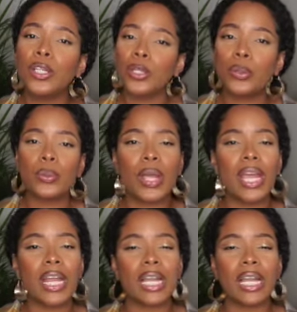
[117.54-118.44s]
new
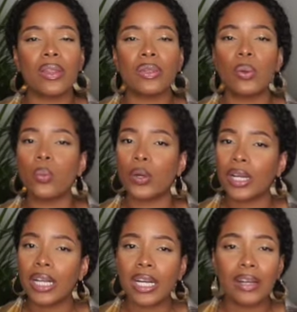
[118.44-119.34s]
in the
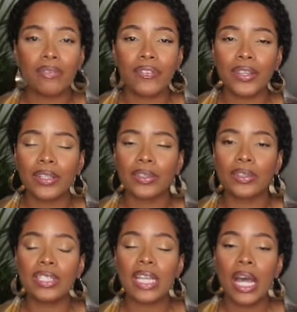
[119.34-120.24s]
work
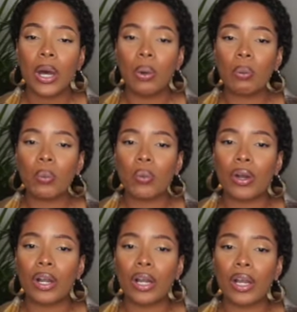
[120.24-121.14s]
field
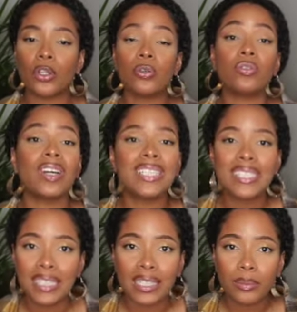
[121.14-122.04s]
or you're
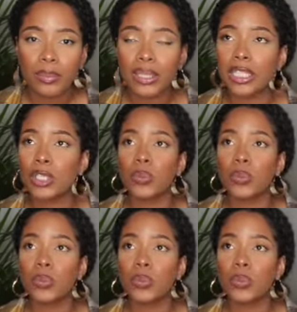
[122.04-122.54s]
rusty, because